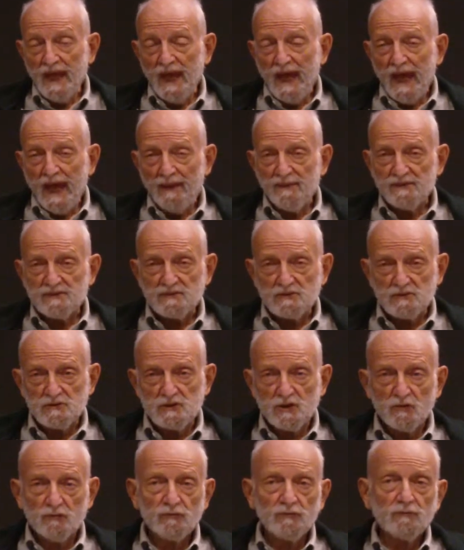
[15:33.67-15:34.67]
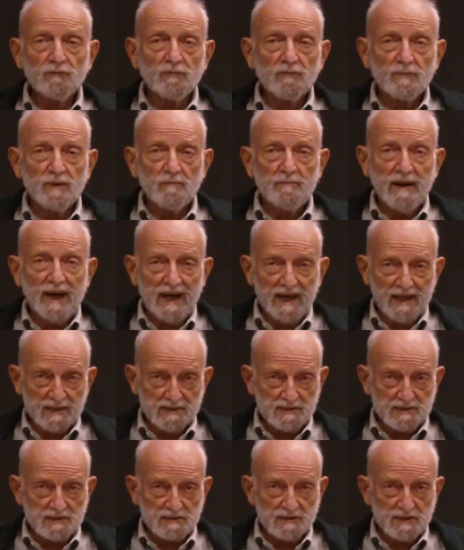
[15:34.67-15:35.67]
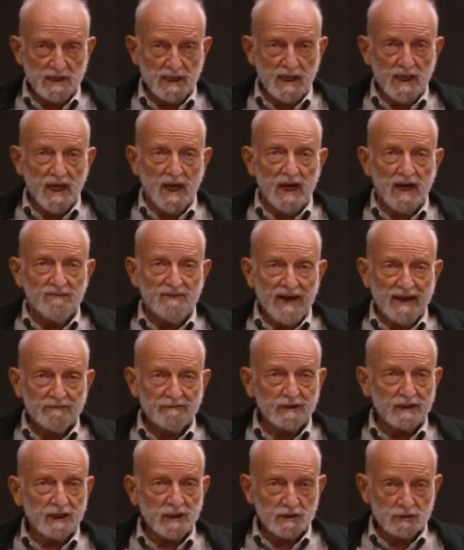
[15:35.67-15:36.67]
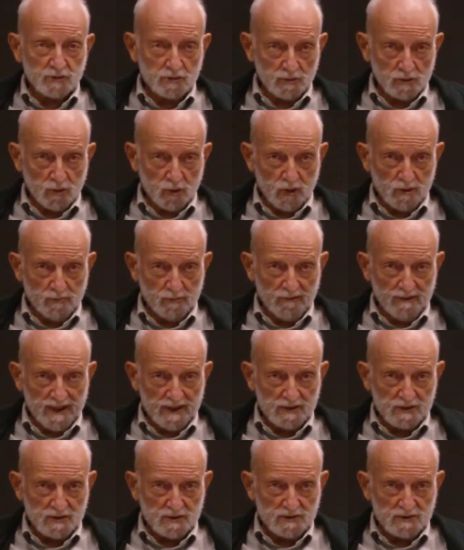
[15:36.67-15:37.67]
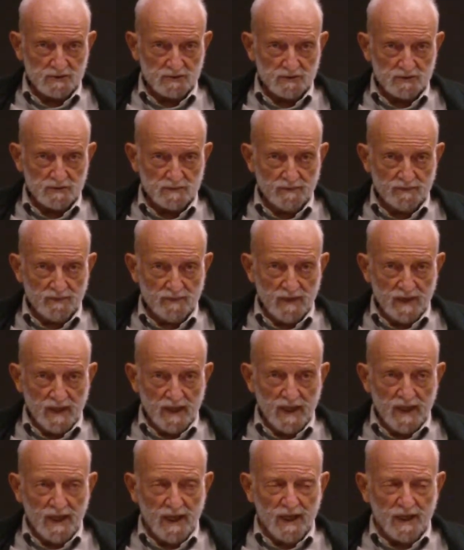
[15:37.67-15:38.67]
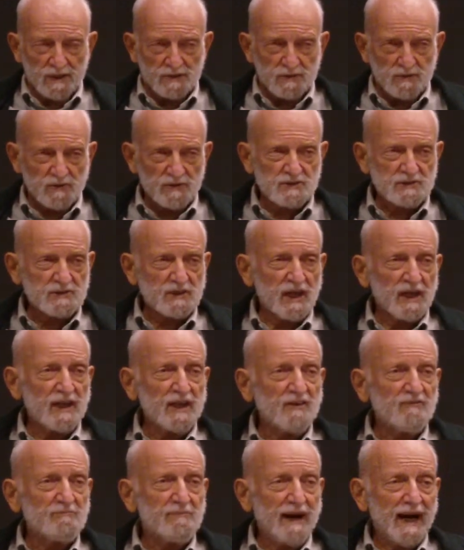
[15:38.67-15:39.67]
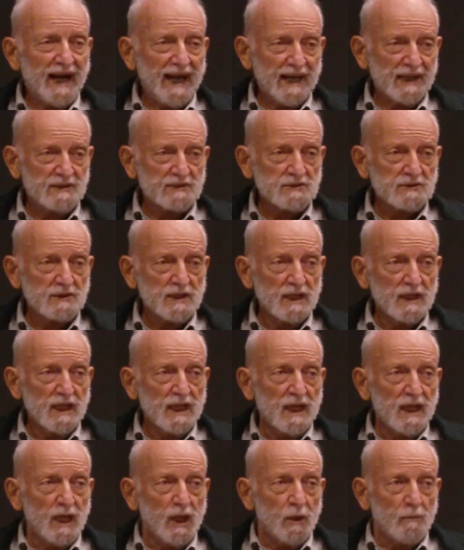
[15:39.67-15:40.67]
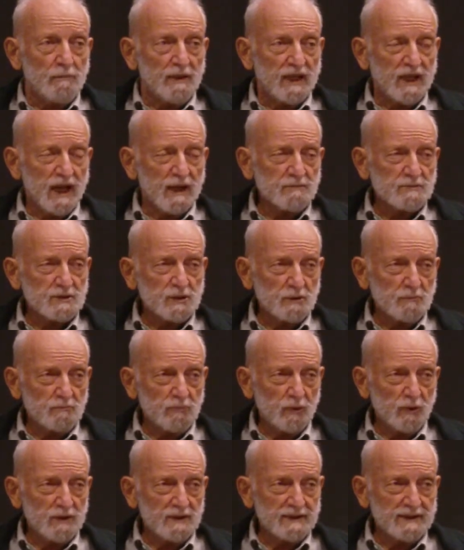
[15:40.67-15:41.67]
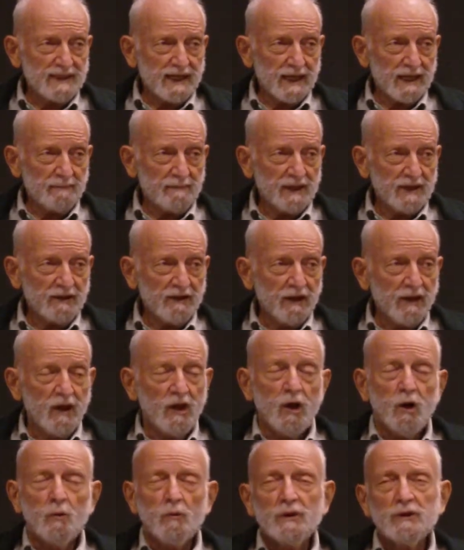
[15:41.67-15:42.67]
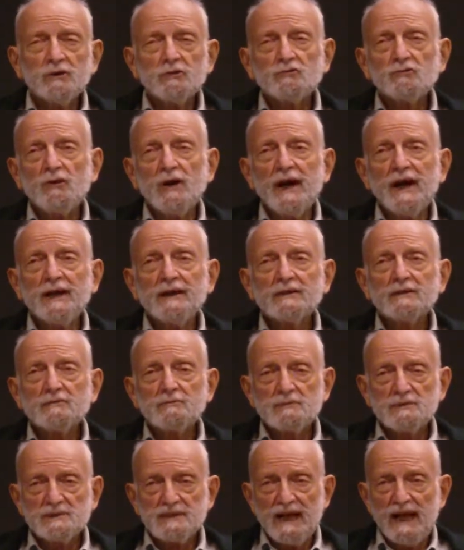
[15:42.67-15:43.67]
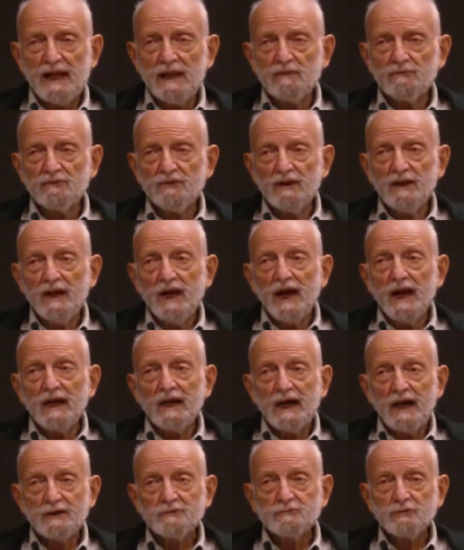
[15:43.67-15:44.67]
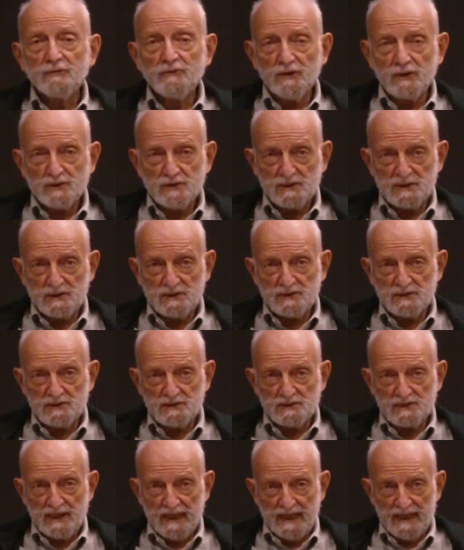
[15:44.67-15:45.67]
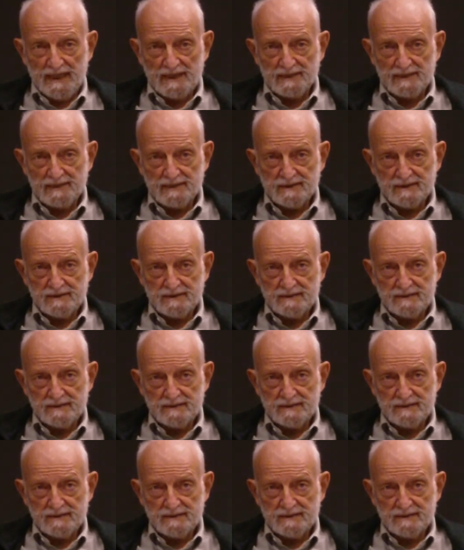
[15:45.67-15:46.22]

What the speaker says: And this is different from the biases of agricultural corporations. So the study of bias becomes an important element when you're trying to resolve controversies in science.